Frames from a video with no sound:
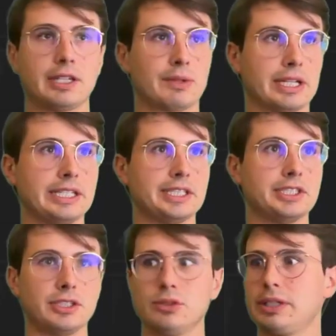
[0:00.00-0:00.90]
thing we're going to need to
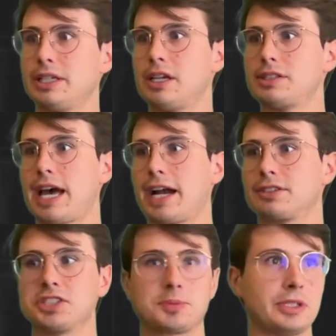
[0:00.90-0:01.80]
do is
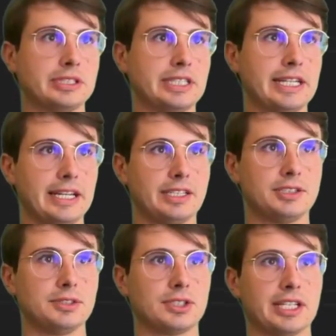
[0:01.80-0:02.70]
actually split the data
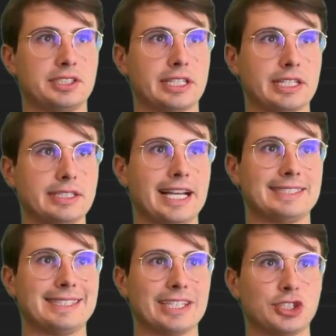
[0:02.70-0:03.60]
into
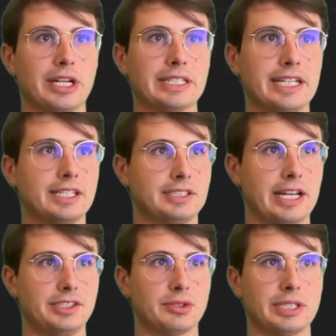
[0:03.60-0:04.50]
testing and training data
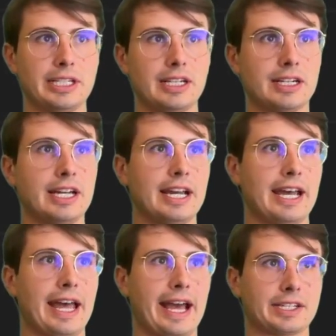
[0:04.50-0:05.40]
sets. So here
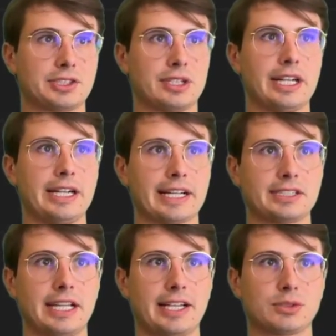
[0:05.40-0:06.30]
X train, X
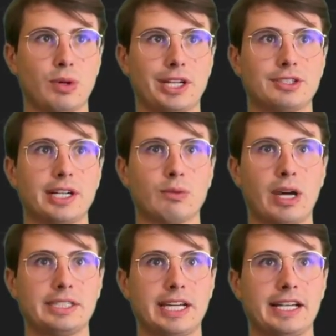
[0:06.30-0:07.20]
test, Y train,
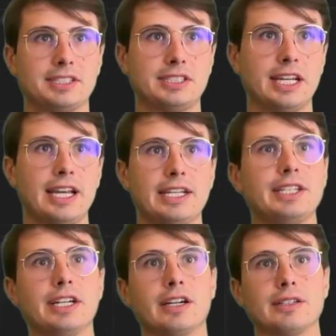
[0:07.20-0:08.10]
Y test.
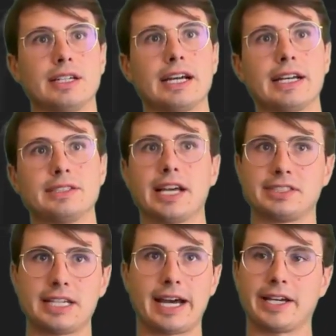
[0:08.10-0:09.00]
Here, uh,
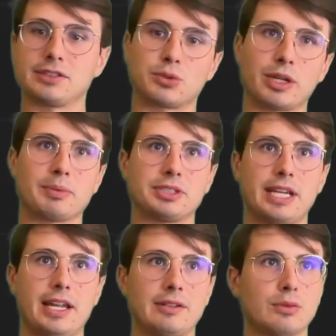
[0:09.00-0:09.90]
test size
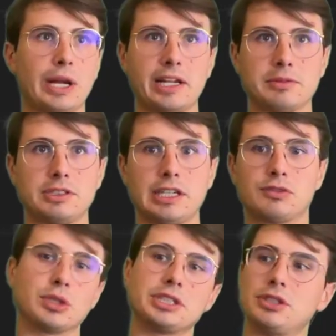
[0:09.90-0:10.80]
20%, random state
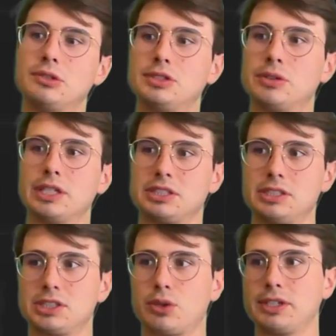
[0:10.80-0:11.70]
42. So it doesn't
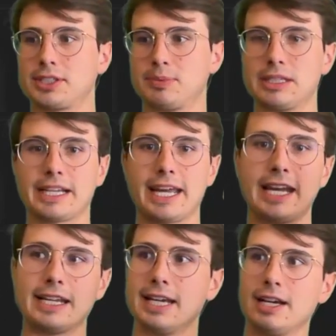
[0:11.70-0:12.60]
just going to split like, hey,